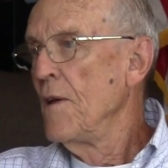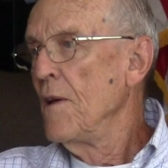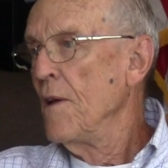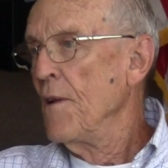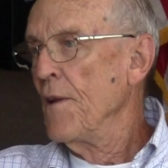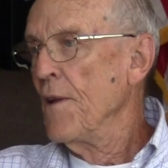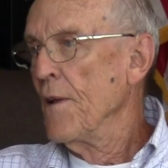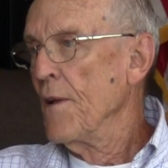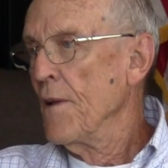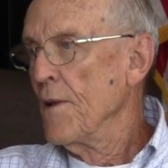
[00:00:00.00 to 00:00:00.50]

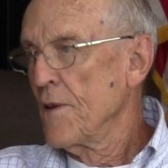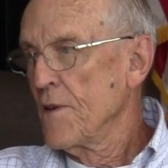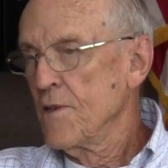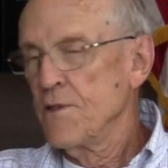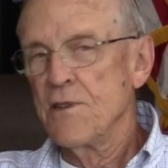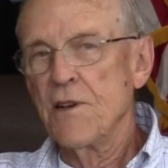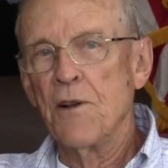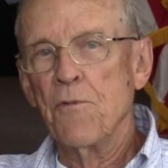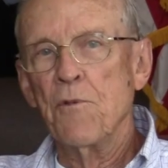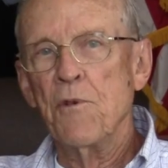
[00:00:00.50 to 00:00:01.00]
And then, like I
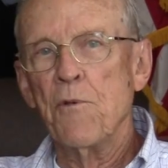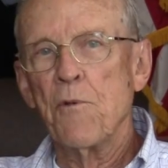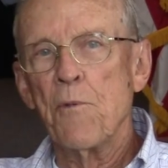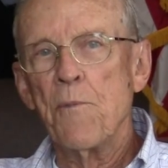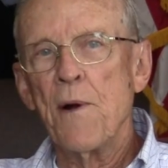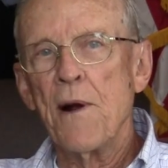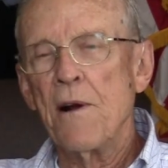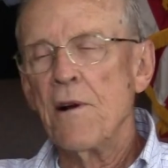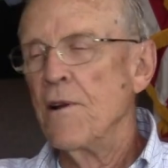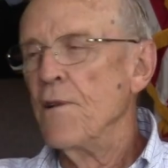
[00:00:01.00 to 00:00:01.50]
said, we were
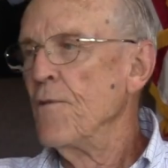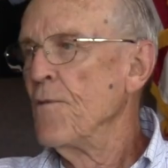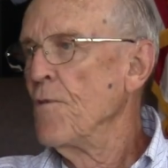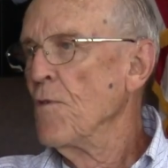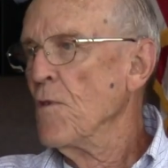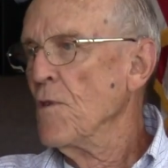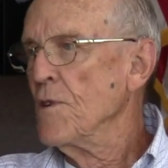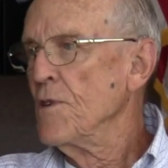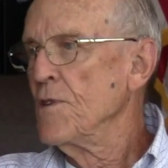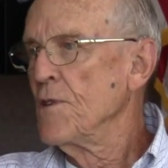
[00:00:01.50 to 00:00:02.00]
married in
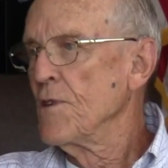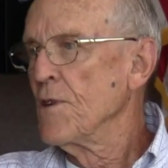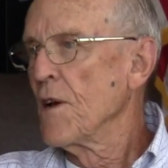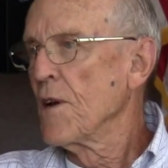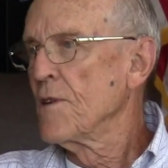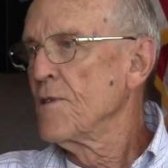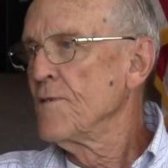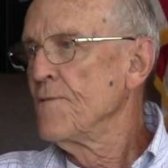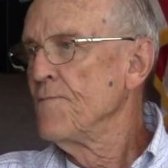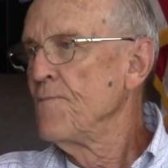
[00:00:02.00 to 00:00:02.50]

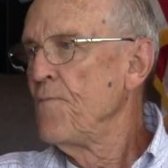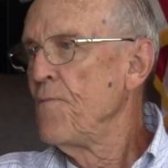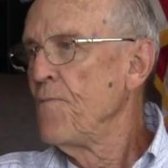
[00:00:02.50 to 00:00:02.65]
46.